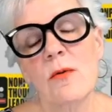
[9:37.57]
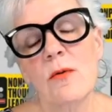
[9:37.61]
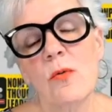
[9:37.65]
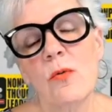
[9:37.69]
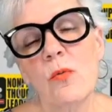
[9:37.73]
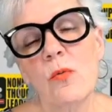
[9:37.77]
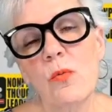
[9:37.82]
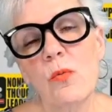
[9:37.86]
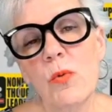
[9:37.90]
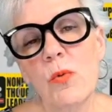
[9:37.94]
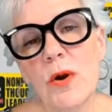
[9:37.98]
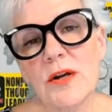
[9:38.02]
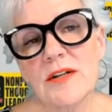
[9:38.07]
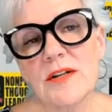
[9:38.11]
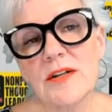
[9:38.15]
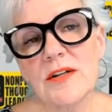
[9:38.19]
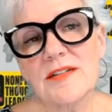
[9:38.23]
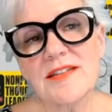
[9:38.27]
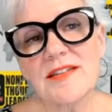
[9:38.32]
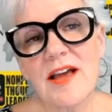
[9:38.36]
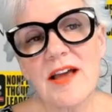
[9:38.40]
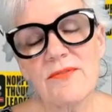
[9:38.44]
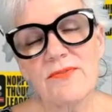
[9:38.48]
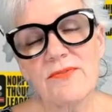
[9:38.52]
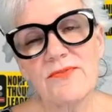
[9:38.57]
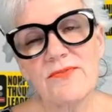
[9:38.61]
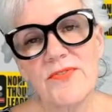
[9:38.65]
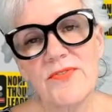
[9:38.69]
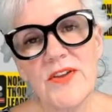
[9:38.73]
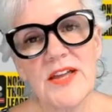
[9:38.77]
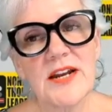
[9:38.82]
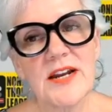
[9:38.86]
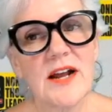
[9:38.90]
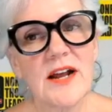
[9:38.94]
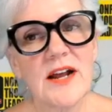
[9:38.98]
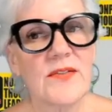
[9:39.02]
where does that
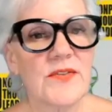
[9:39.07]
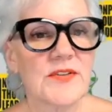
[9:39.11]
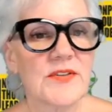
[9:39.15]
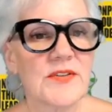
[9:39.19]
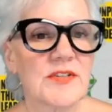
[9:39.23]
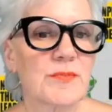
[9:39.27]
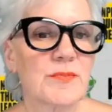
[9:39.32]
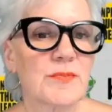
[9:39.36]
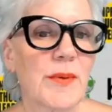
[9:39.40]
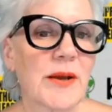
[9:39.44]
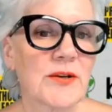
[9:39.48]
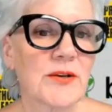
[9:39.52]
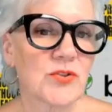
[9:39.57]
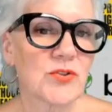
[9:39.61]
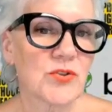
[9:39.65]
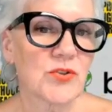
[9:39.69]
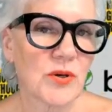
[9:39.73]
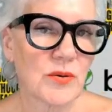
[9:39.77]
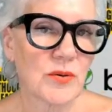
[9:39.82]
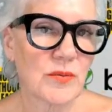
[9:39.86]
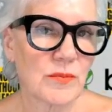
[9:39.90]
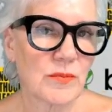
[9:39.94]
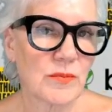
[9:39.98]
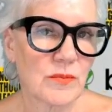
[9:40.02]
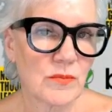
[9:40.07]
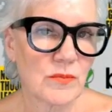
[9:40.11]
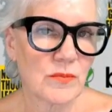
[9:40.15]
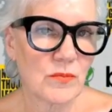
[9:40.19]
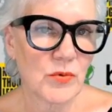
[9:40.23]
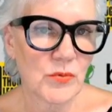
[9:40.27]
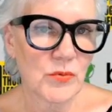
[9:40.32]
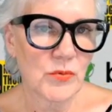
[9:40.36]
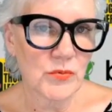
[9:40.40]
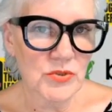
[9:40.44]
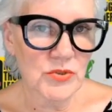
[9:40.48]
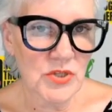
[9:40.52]
fit on the spectrum
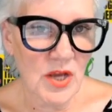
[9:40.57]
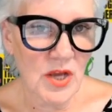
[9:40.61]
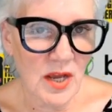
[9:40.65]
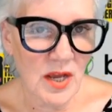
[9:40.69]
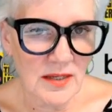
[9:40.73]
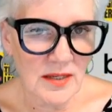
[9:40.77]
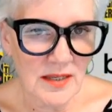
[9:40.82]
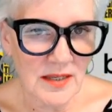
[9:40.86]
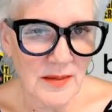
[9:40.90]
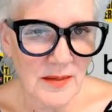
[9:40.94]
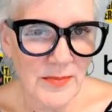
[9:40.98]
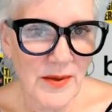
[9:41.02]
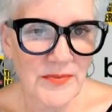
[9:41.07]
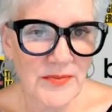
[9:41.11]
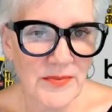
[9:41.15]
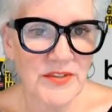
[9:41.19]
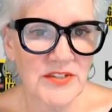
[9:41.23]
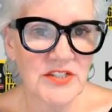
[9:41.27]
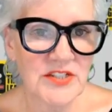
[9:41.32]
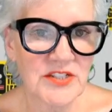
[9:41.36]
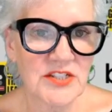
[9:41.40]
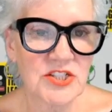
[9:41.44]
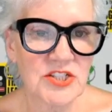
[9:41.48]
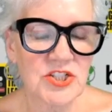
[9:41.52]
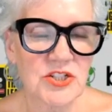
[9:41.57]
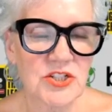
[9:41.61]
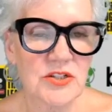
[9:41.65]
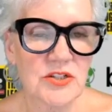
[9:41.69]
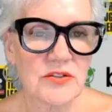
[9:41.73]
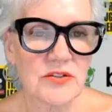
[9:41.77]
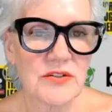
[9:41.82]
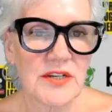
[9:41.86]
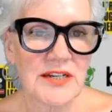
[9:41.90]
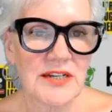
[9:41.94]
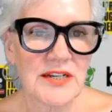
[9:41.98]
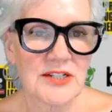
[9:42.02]
when we're talking about the digital
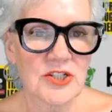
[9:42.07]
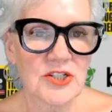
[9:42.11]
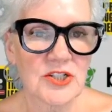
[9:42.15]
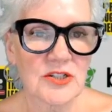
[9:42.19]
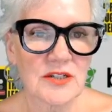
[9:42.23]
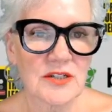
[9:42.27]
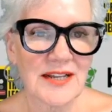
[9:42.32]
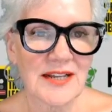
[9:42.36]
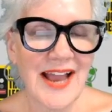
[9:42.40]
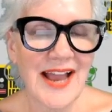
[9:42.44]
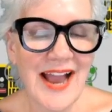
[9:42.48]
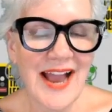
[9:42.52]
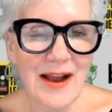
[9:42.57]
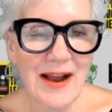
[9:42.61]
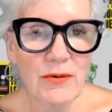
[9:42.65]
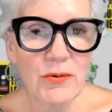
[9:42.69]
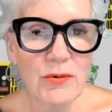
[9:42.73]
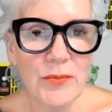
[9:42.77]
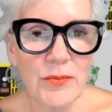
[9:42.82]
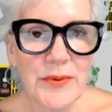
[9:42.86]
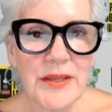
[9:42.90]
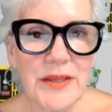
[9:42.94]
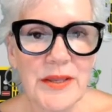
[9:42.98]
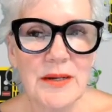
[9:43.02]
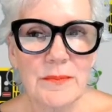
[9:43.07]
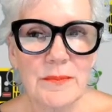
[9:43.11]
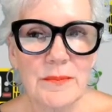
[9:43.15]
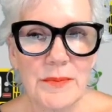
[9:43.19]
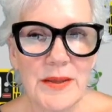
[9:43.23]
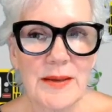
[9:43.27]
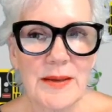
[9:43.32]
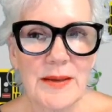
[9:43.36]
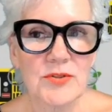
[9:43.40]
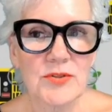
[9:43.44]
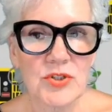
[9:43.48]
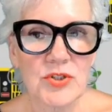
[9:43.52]
nature like how mm. are we going to be
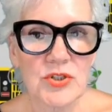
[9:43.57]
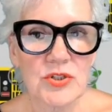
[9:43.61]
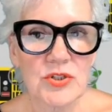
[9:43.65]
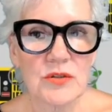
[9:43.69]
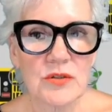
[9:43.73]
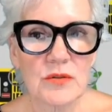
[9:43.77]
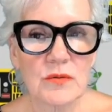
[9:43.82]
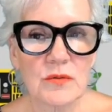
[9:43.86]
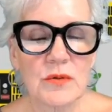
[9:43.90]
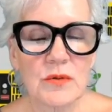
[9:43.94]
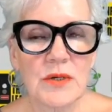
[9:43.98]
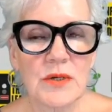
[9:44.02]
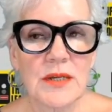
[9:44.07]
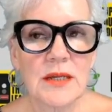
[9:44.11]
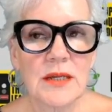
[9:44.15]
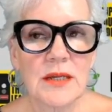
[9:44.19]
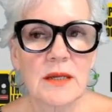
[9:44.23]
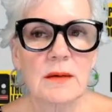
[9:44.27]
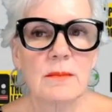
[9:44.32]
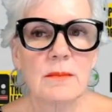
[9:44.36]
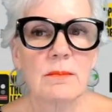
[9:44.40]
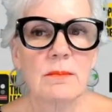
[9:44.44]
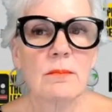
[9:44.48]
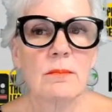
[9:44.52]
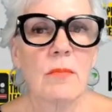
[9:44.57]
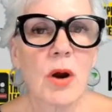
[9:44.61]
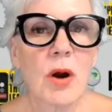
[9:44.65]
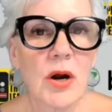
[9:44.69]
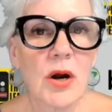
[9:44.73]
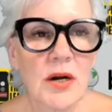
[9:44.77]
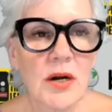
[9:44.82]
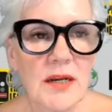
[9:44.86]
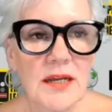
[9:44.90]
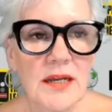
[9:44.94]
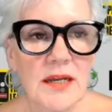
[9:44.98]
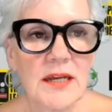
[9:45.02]
able to
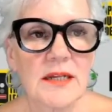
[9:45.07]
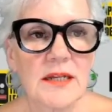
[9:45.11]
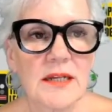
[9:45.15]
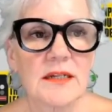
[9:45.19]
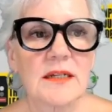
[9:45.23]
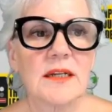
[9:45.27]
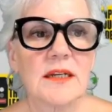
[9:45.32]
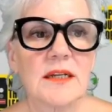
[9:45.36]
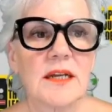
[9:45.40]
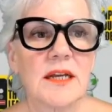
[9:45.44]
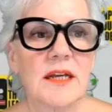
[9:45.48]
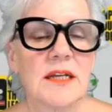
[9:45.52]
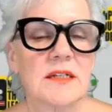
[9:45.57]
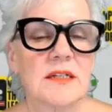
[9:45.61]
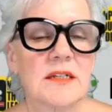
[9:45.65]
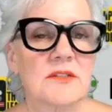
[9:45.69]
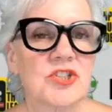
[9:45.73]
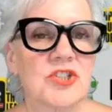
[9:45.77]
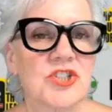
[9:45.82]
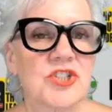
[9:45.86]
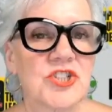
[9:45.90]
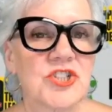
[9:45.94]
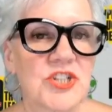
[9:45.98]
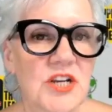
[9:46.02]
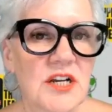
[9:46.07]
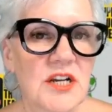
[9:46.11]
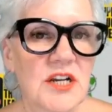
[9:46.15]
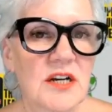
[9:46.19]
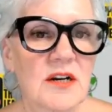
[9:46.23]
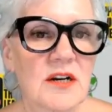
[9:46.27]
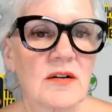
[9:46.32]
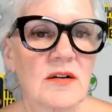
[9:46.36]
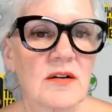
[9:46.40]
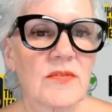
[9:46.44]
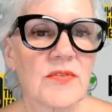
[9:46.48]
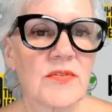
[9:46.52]
market and
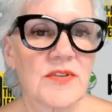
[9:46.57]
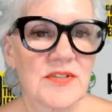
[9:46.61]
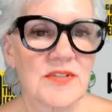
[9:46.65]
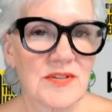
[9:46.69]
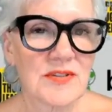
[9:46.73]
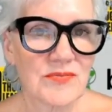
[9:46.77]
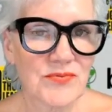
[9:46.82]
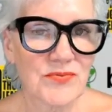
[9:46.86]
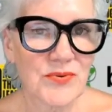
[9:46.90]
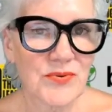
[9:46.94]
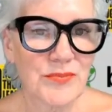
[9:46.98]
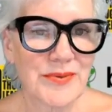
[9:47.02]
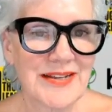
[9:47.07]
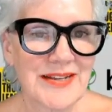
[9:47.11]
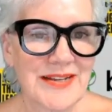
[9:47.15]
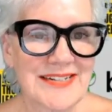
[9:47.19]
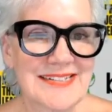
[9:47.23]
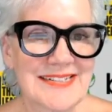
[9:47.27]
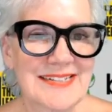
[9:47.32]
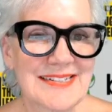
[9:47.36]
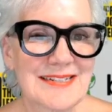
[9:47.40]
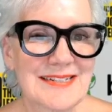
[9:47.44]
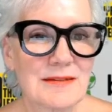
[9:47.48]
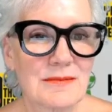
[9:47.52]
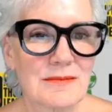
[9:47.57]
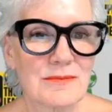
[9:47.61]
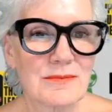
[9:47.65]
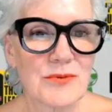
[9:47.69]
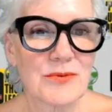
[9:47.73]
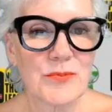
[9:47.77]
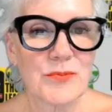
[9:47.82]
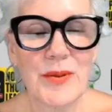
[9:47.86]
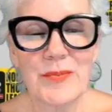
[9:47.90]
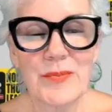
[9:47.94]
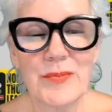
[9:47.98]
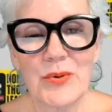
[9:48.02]
share this information with
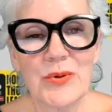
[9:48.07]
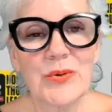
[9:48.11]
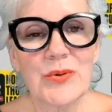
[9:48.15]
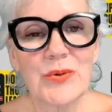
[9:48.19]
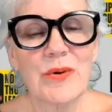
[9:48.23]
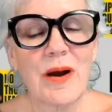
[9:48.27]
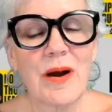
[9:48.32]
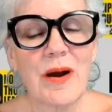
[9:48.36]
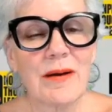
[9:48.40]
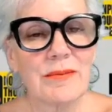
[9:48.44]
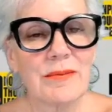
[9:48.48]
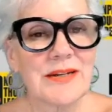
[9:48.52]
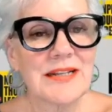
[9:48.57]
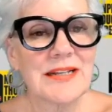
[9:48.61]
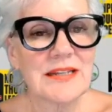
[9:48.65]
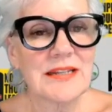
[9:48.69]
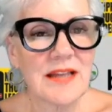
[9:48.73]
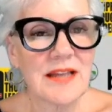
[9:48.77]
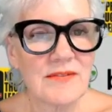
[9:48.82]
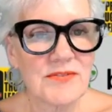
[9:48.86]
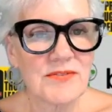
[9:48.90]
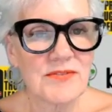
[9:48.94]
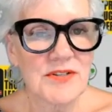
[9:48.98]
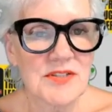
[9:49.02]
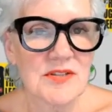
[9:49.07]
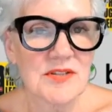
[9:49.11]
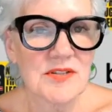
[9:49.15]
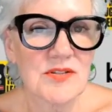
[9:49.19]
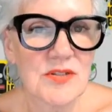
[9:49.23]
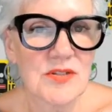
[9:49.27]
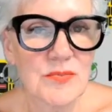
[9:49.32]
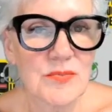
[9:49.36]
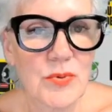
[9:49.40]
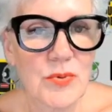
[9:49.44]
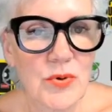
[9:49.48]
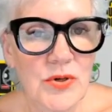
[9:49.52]
people who already love us and
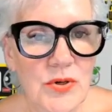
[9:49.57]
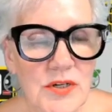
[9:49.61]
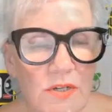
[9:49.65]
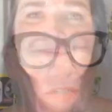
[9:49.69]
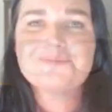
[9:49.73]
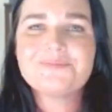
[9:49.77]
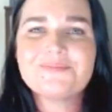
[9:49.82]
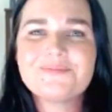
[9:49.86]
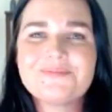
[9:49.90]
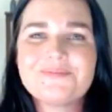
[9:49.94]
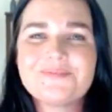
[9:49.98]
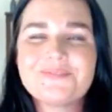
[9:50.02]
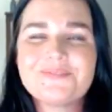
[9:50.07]
support us?